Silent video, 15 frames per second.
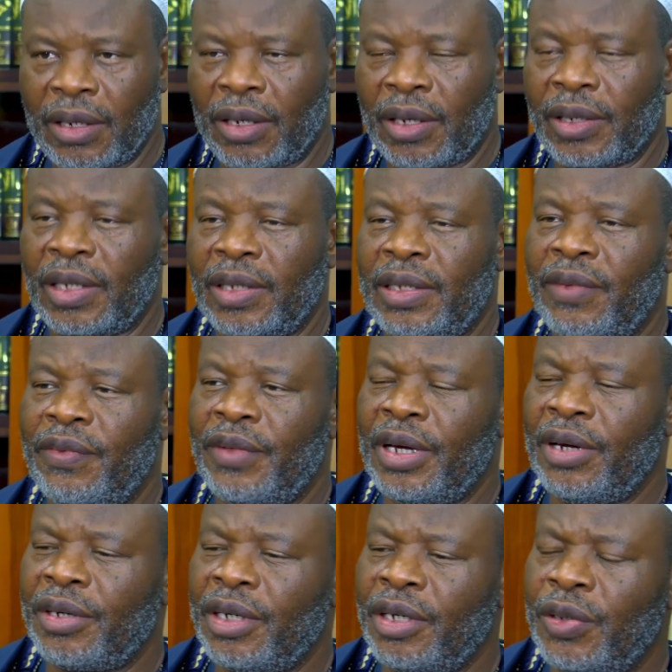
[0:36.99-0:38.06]
other than
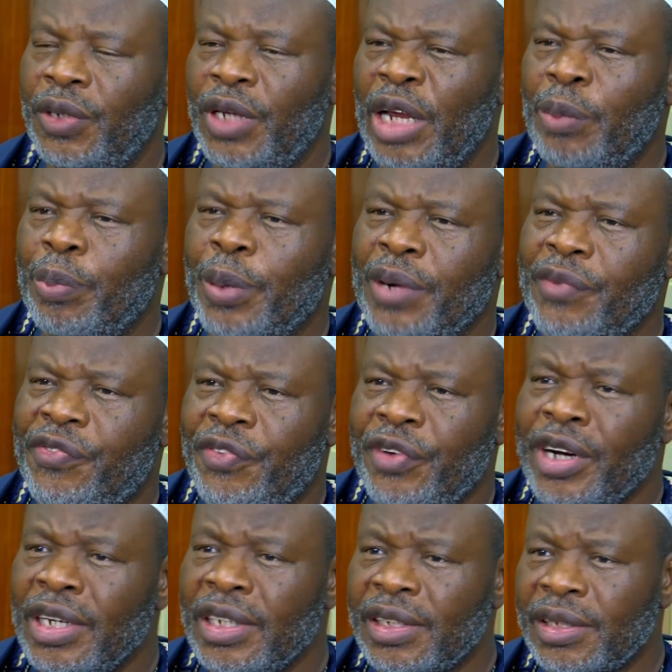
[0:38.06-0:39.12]
their own, in
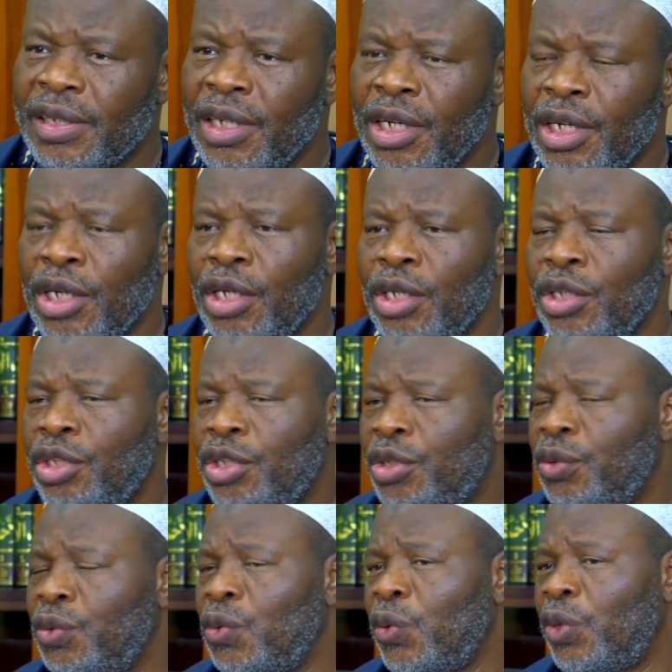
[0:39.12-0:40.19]
preference
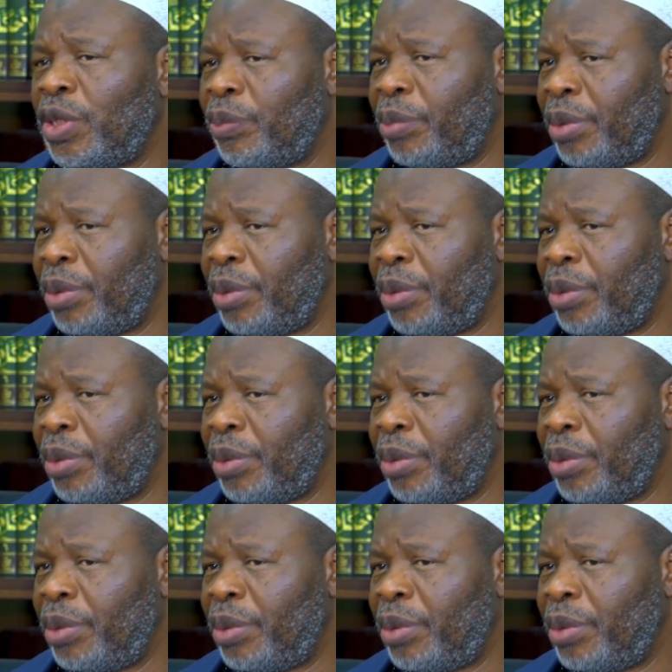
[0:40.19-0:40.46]
to the